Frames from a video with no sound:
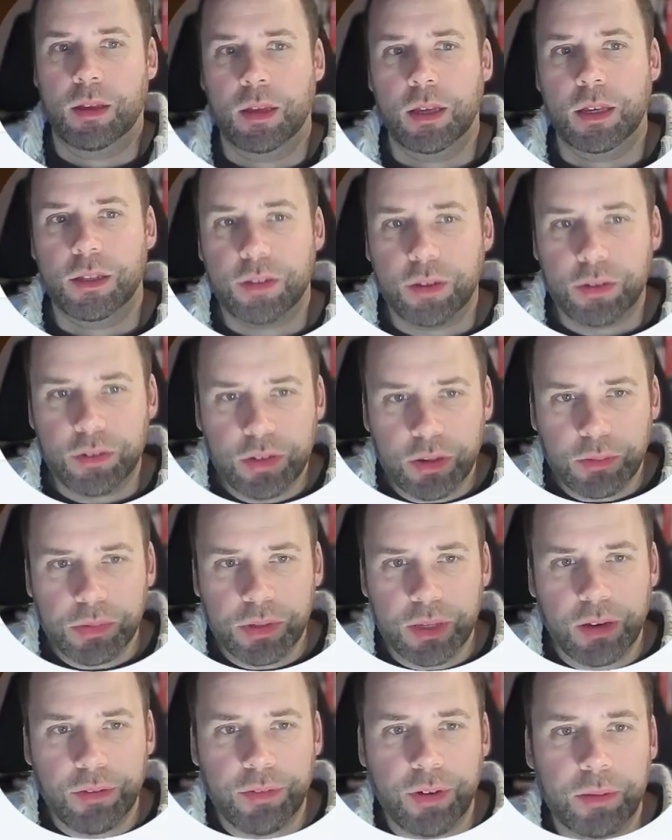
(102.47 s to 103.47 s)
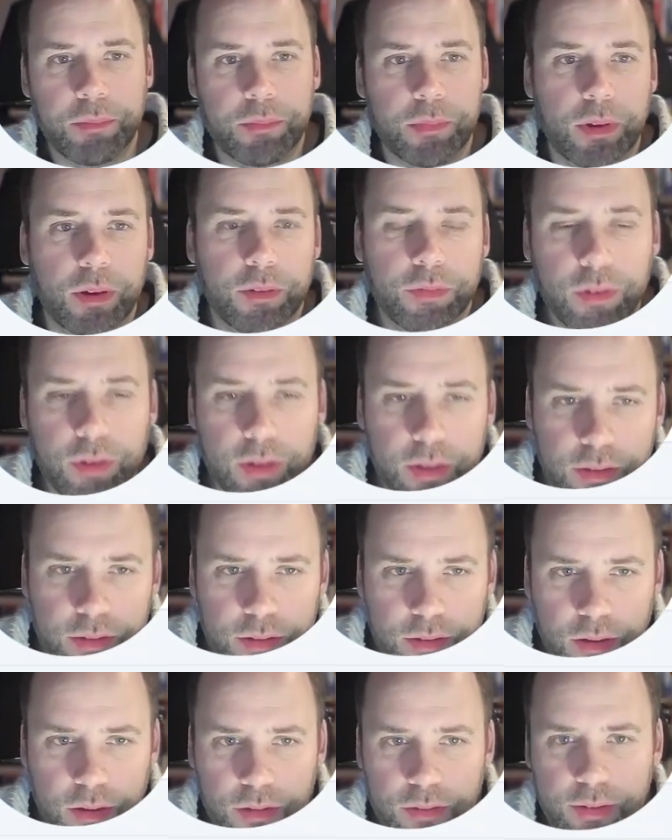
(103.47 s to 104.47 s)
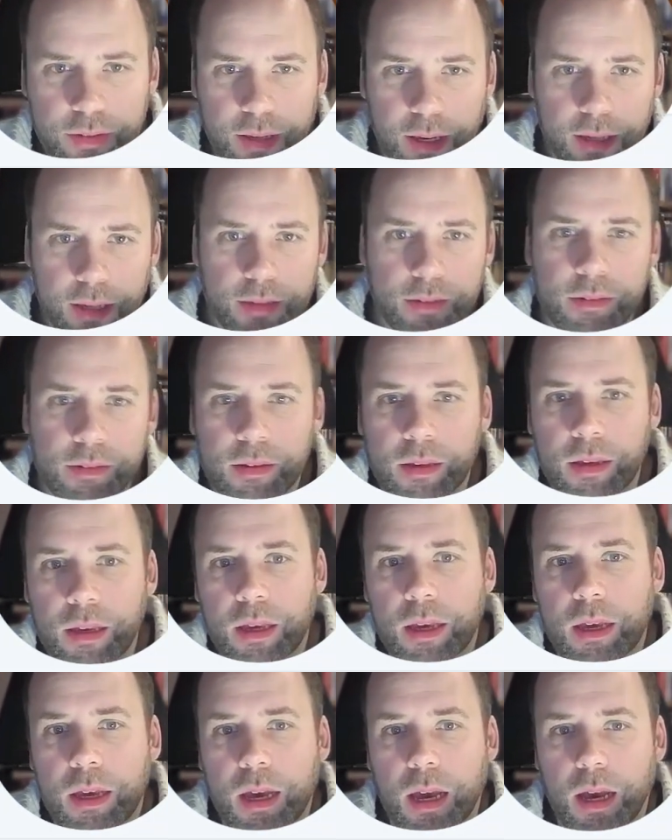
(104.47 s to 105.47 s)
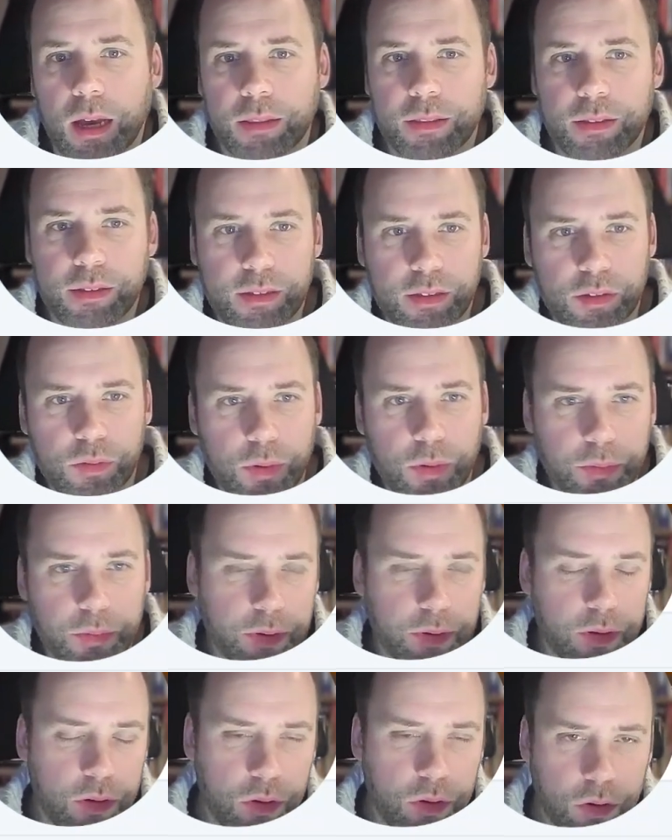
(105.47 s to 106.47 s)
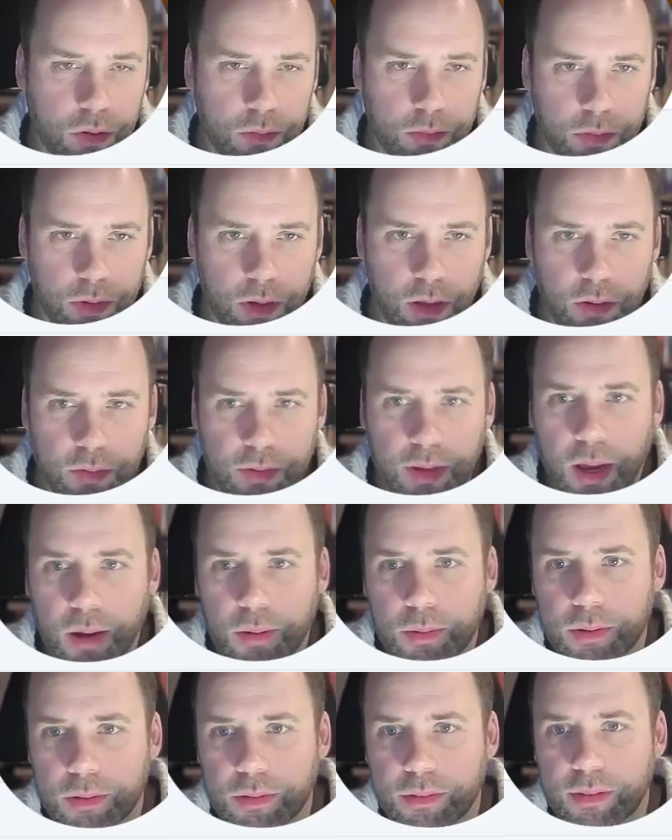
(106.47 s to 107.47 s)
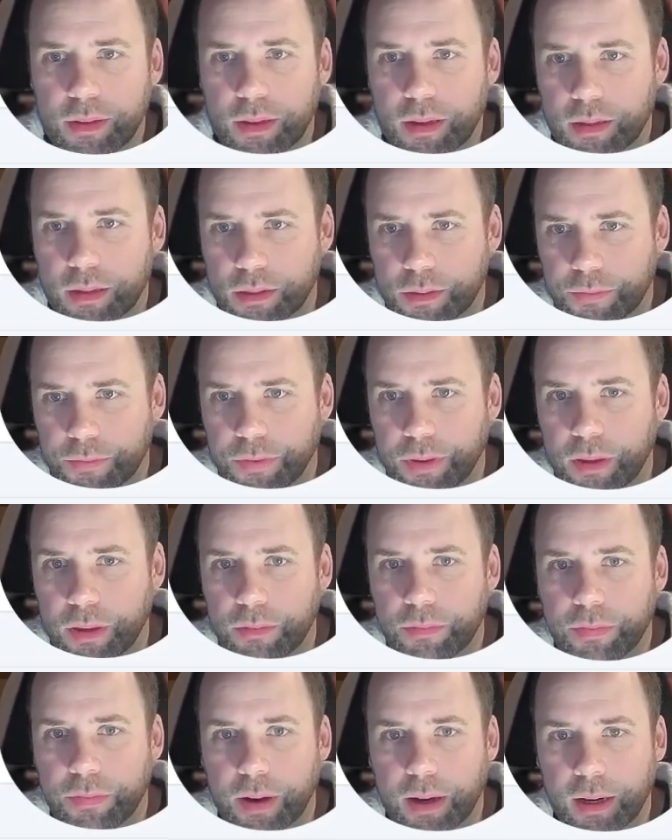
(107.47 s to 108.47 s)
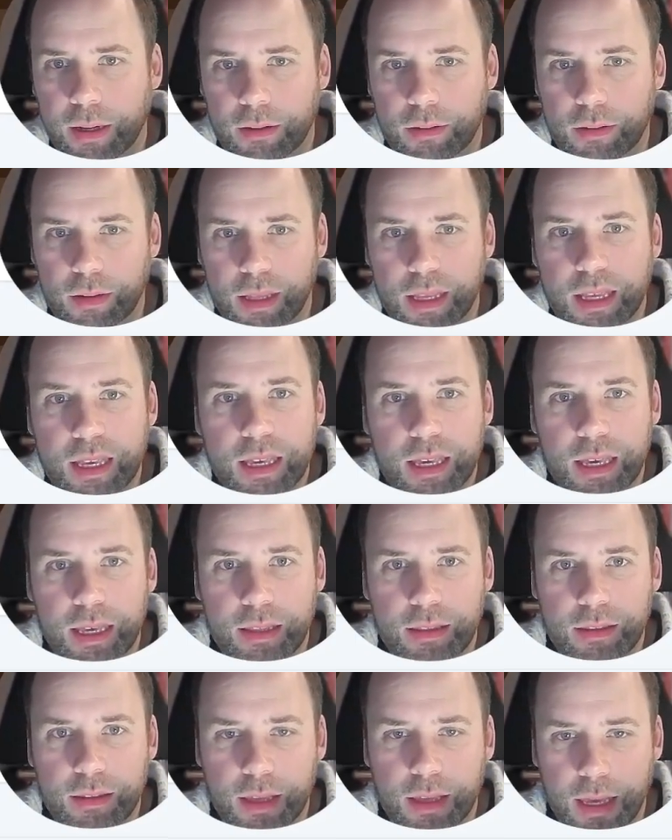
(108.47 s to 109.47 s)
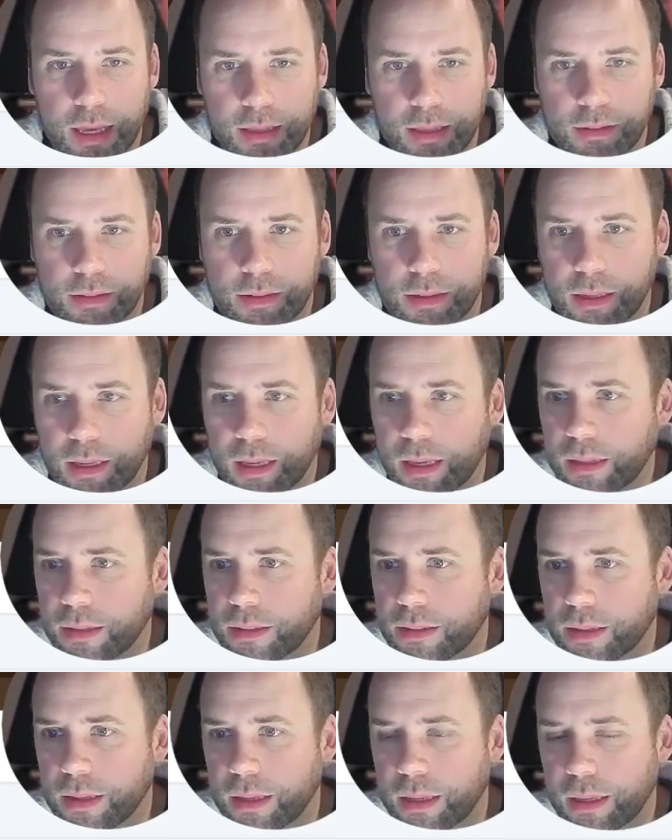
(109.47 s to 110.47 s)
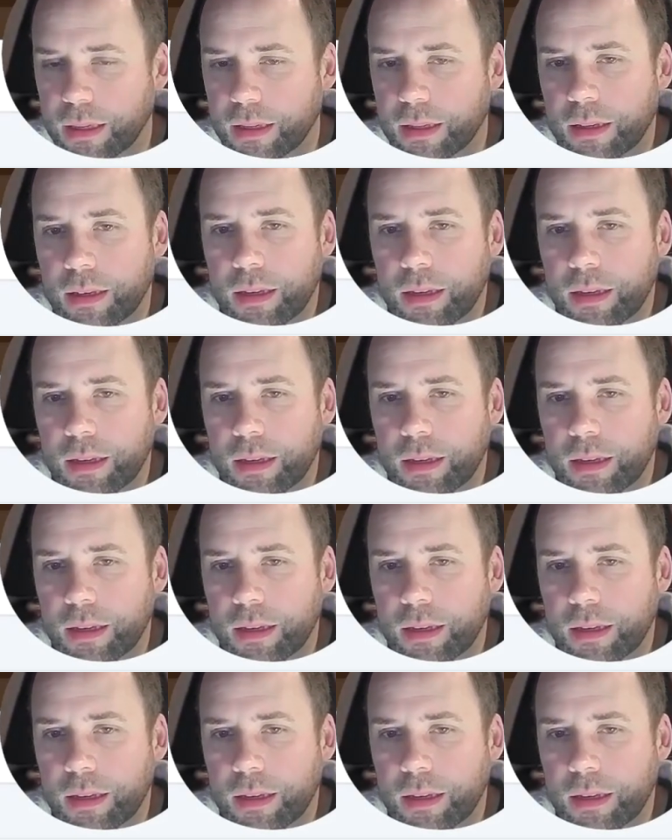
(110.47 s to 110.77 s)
So in TomCRM, I've gone into contacts, and this is where we're going to upload our CSV file into here.